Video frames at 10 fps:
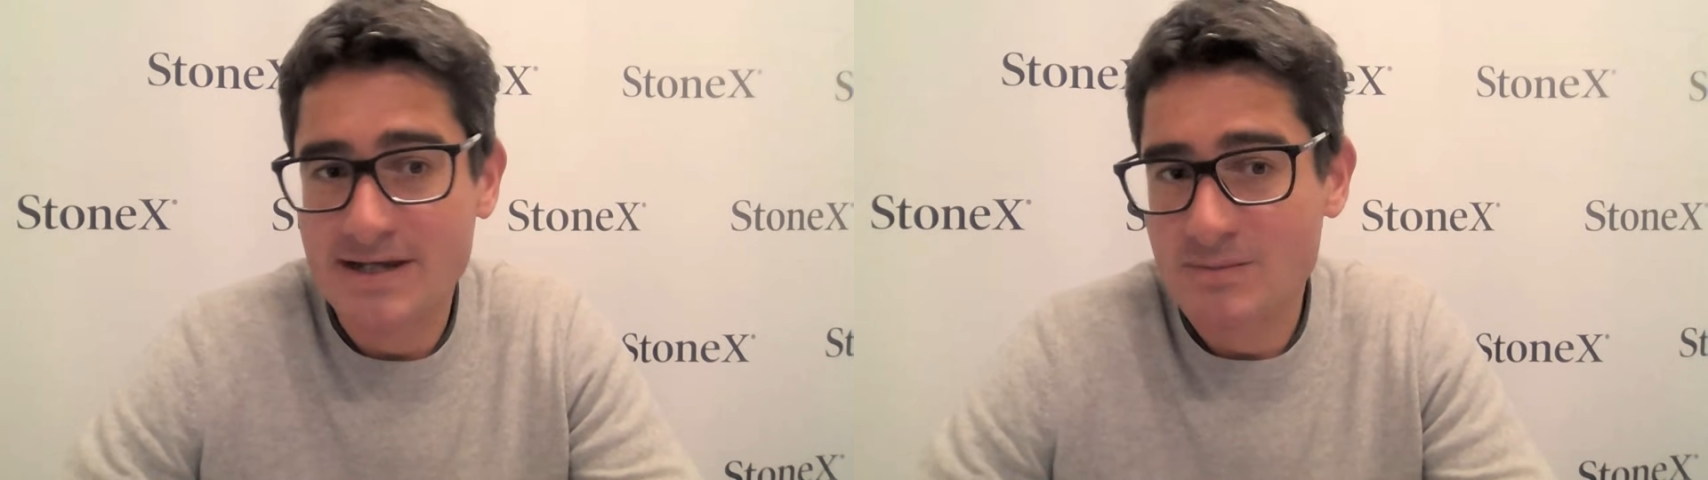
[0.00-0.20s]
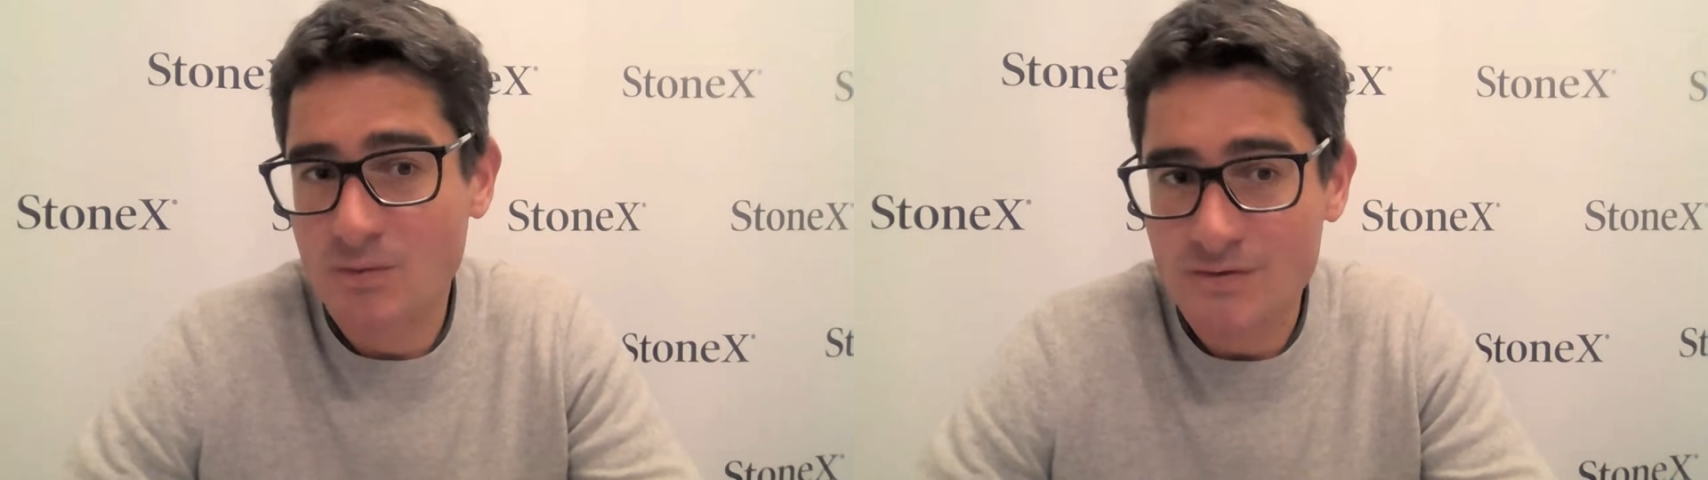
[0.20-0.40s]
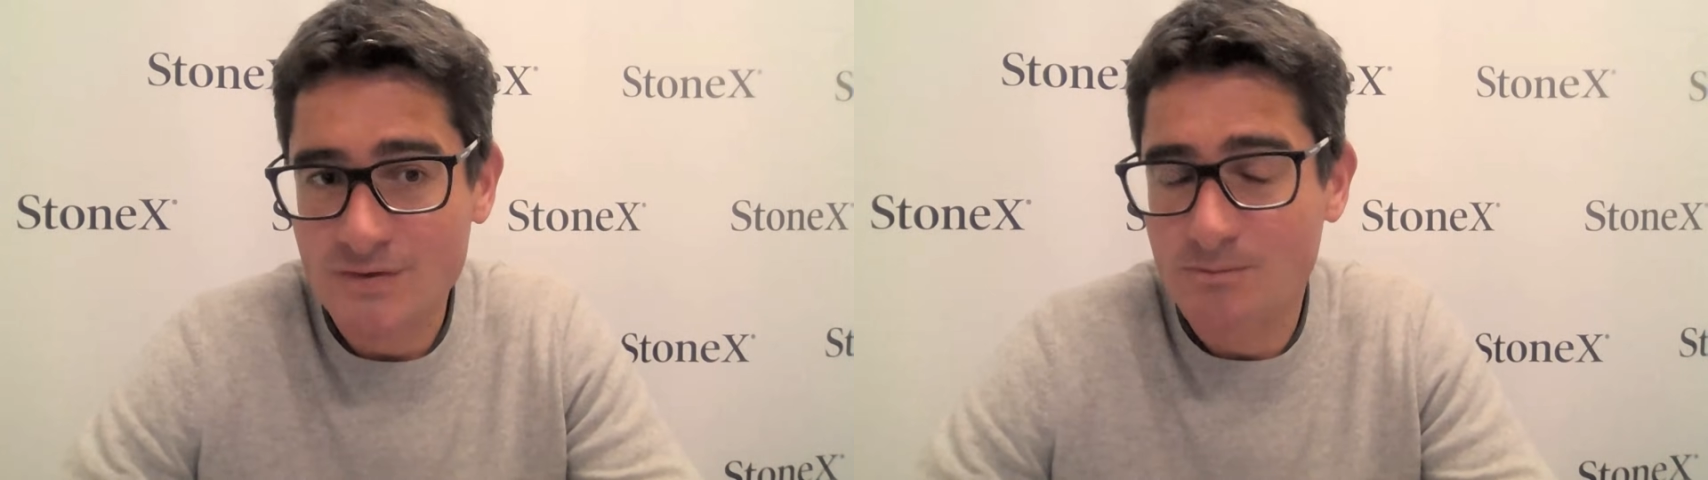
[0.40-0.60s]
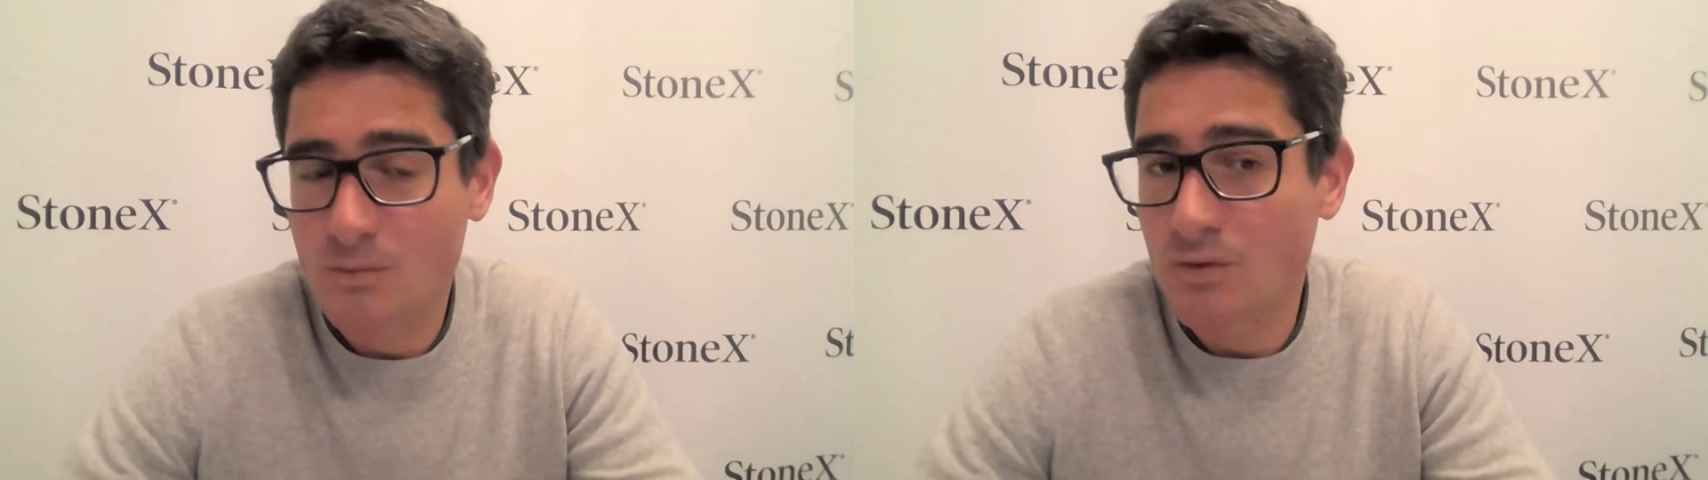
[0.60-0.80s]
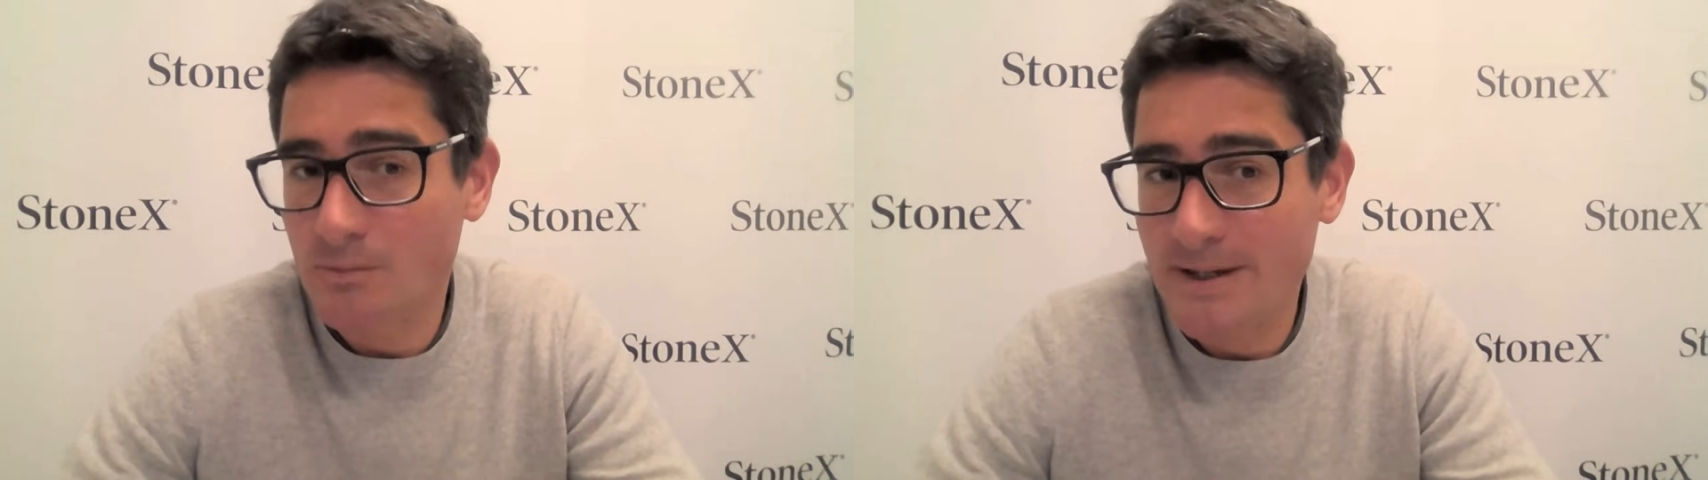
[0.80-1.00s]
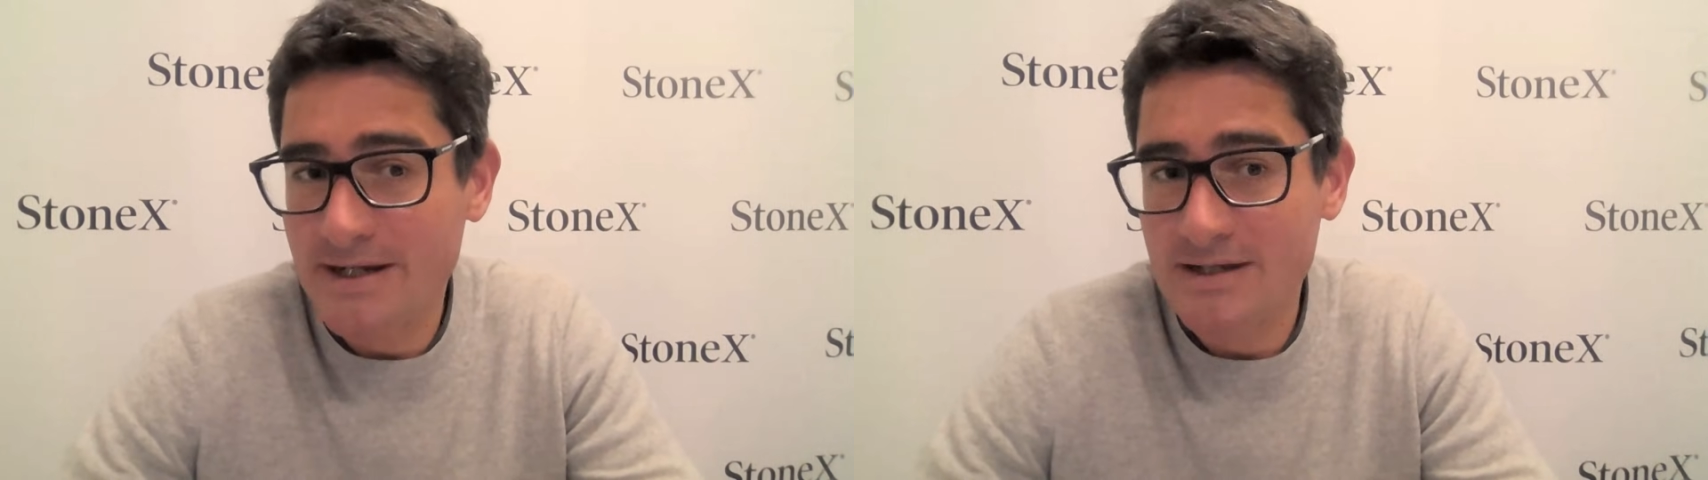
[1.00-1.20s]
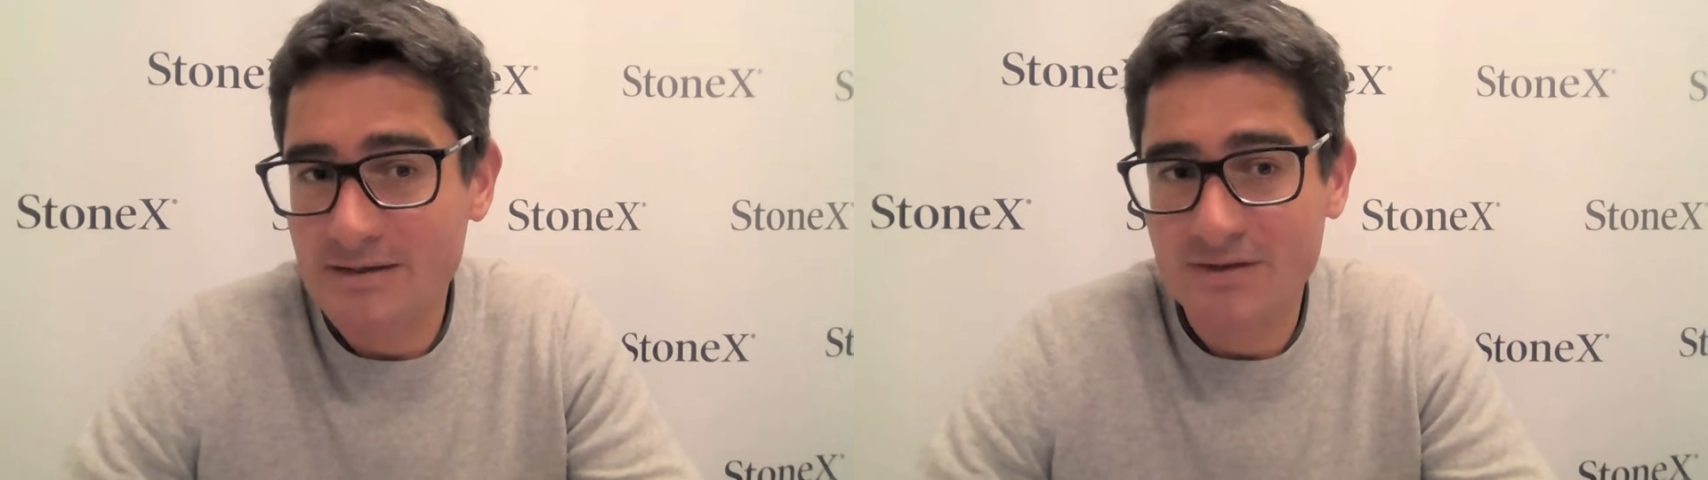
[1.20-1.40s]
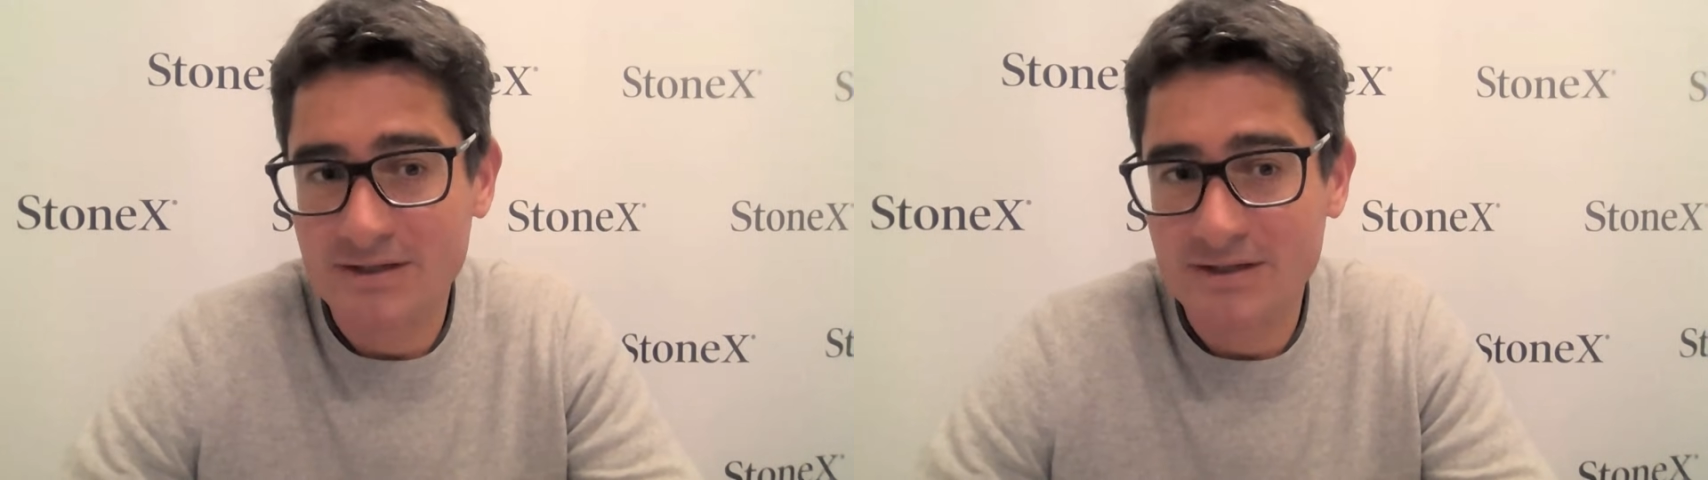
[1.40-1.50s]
exports more competitive